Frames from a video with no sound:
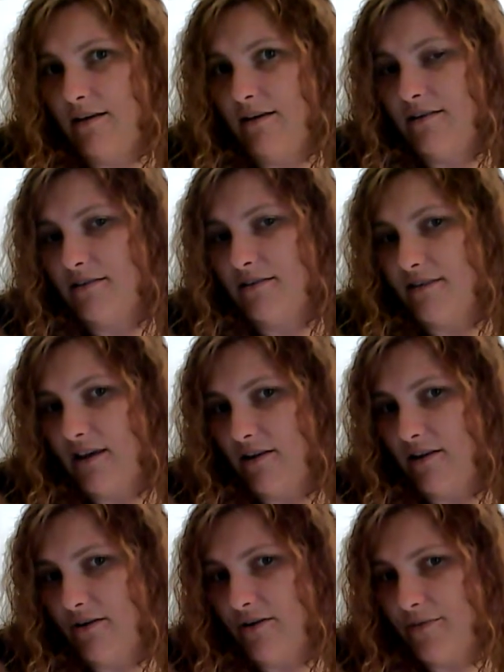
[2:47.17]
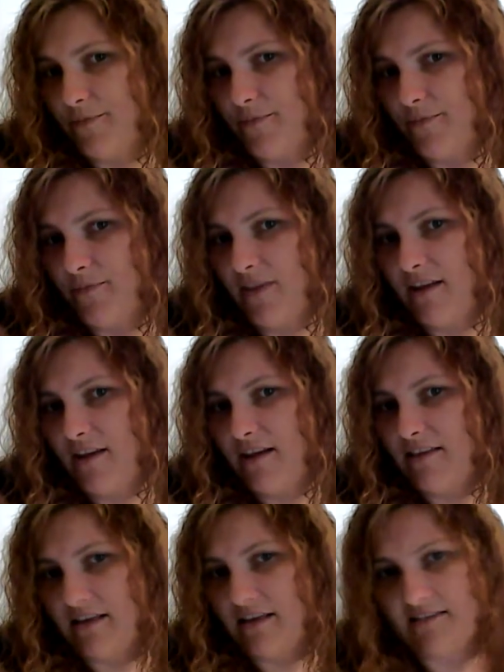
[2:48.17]
is a sailor.
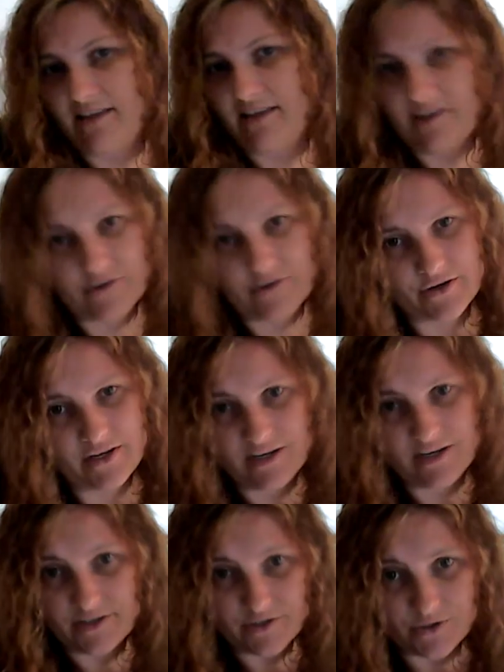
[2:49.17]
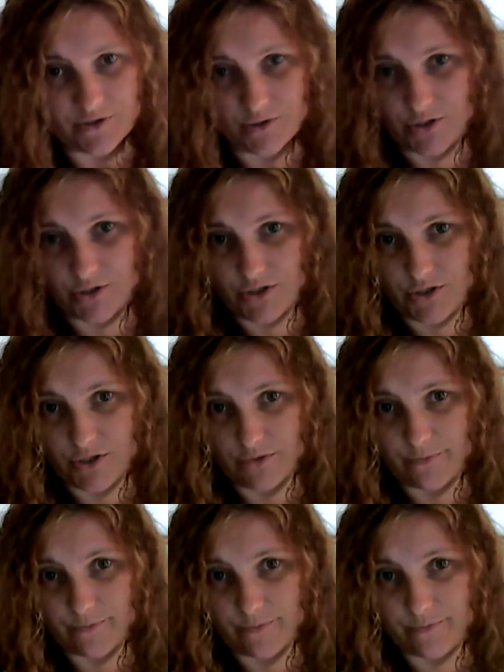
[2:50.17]
That sailor, he is a soldier too.
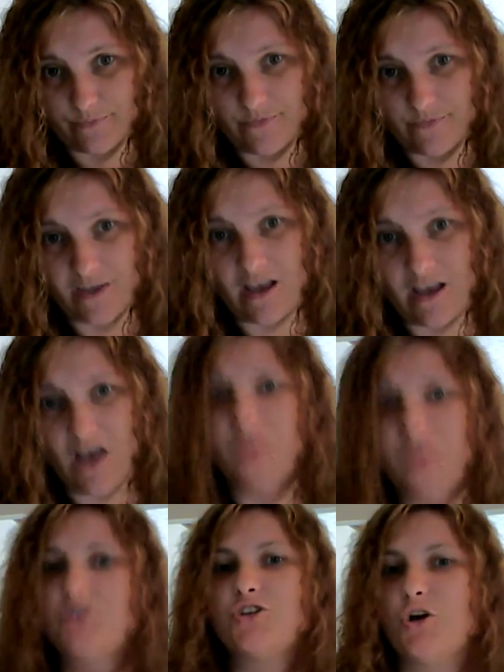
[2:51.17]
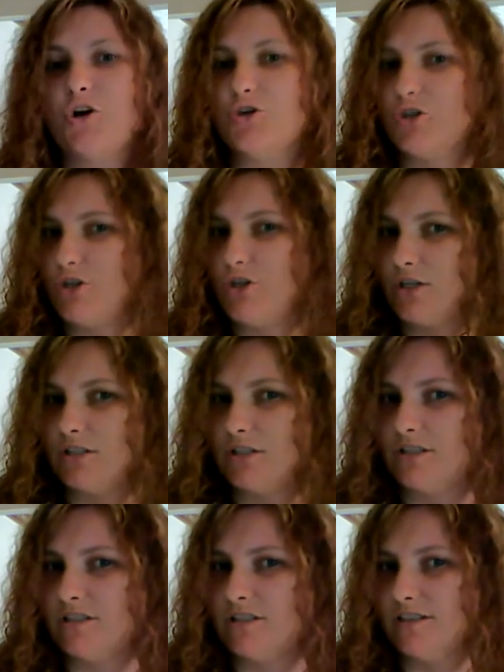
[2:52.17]
The soldier,
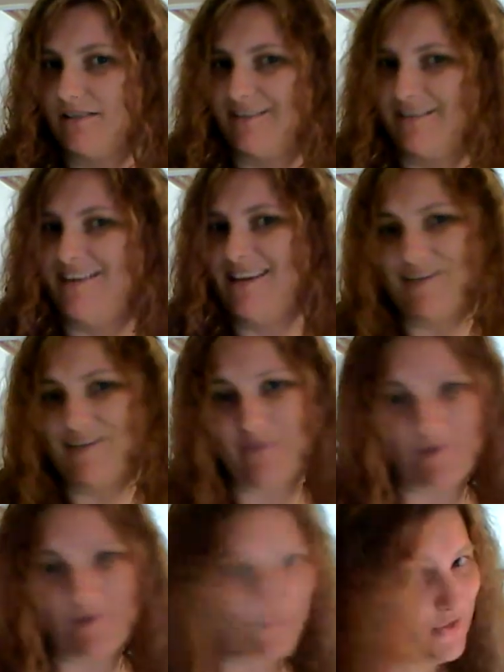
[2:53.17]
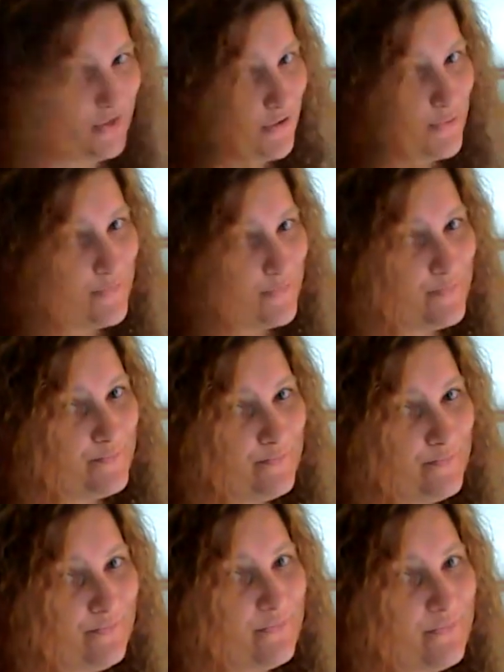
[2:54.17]
he is my brother,
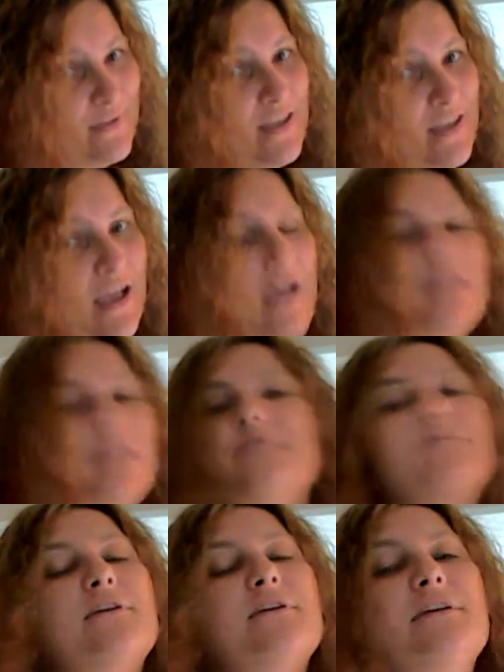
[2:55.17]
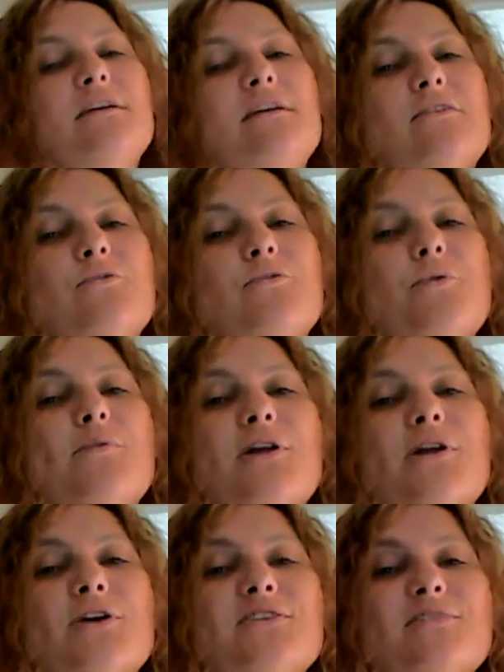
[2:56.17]
defending what
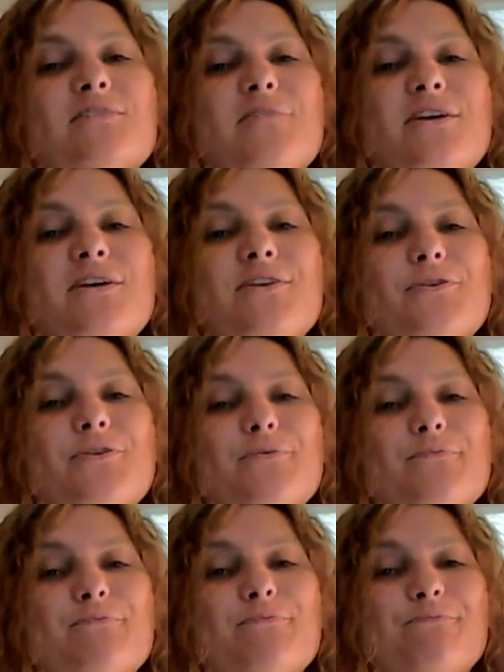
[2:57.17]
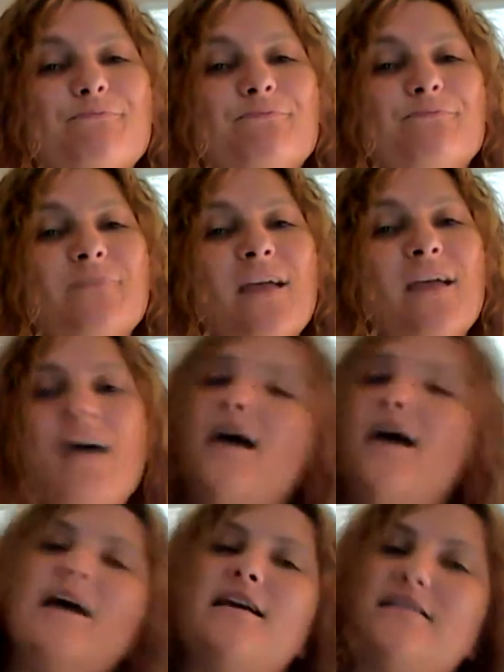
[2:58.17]
belongs to me and you.
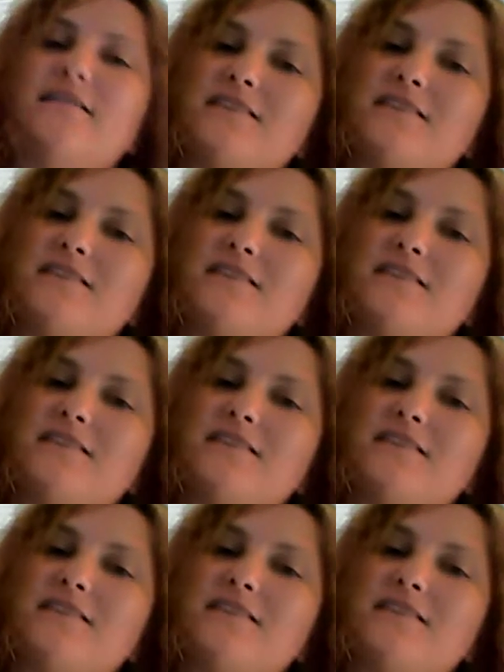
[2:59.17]
He's